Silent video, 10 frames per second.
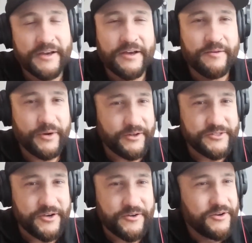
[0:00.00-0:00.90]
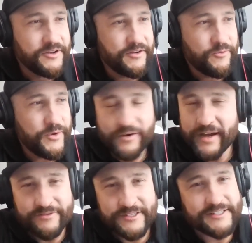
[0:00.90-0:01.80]
But also, we don't
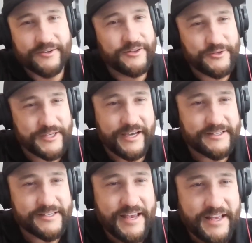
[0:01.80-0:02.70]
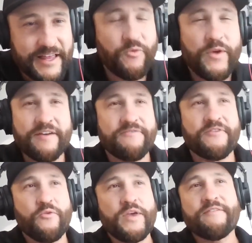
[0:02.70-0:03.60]
have to sell to those guys. Like, we have
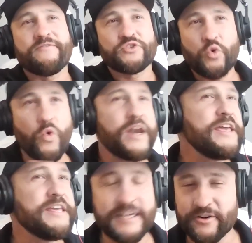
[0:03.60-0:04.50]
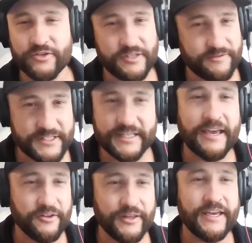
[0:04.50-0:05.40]
20 years of
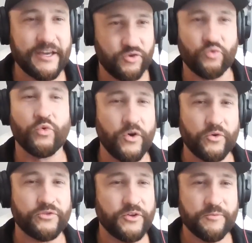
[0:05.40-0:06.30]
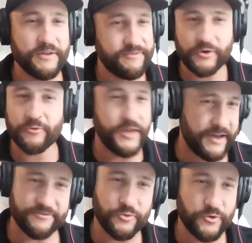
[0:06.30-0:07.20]
scaling and growth before we
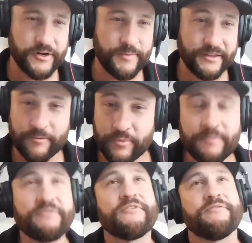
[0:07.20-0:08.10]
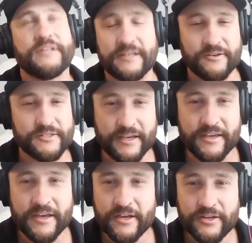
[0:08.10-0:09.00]
have to worry about that. Probably 50 years. Like,
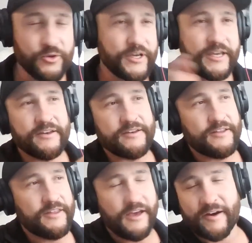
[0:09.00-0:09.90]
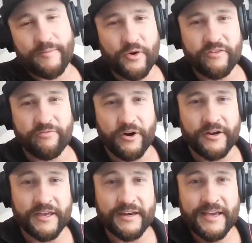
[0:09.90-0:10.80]
you look at the automotive
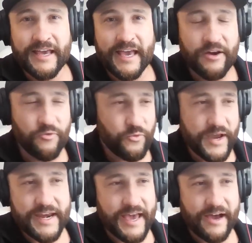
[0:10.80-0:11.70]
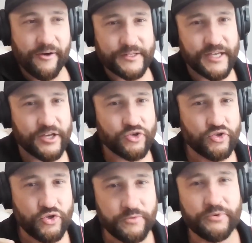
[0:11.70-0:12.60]
market, and right now it's like
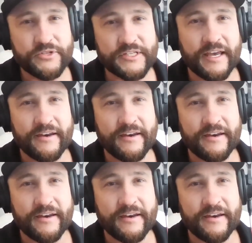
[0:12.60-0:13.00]
2%